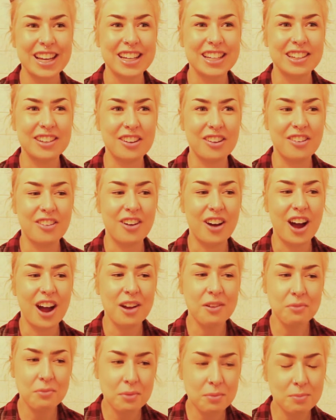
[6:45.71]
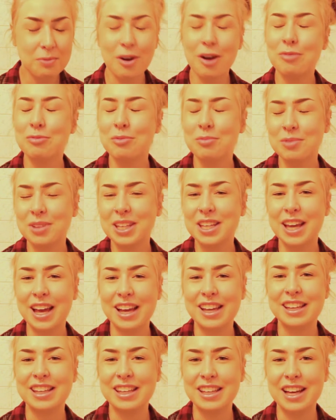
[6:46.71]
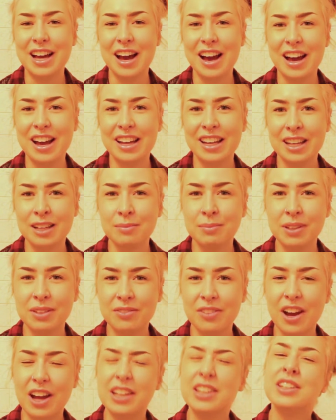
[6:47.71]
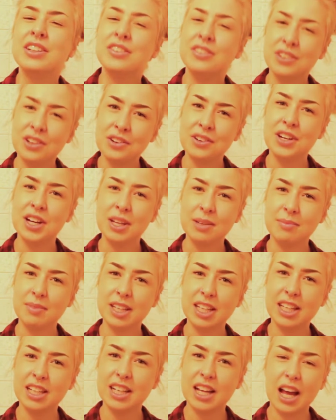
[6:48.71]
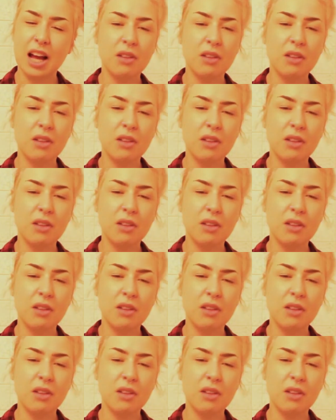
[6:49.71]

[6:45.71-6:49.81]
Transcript: you know, I will probably get EI and be fine. You know what I mean?